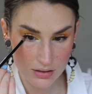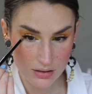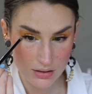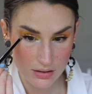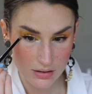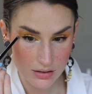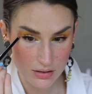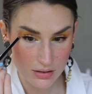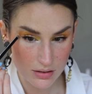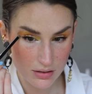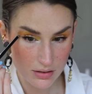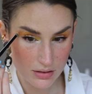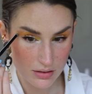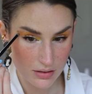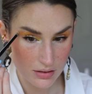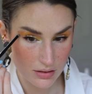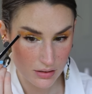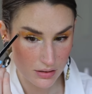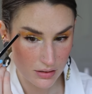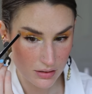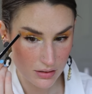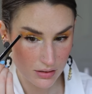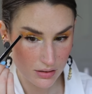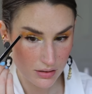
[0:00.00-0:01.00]

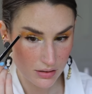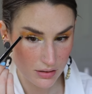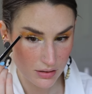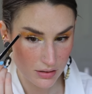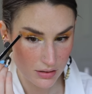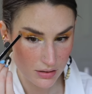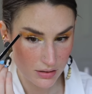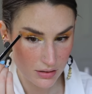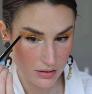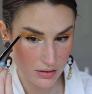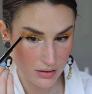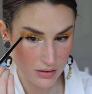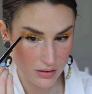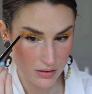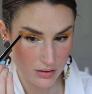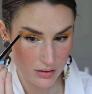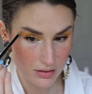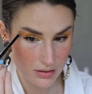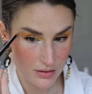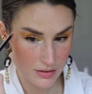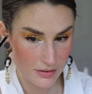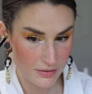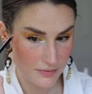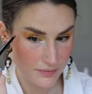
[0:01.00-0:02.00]

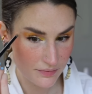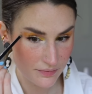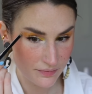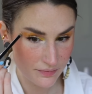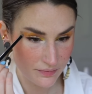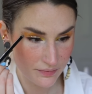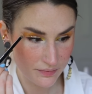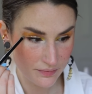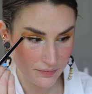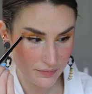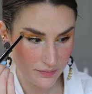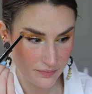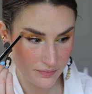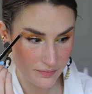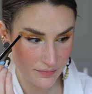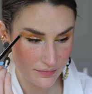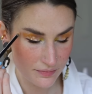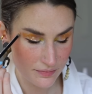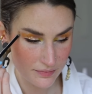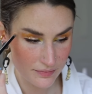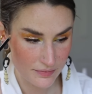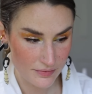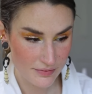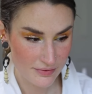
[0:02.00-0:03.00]
Nobody speaks.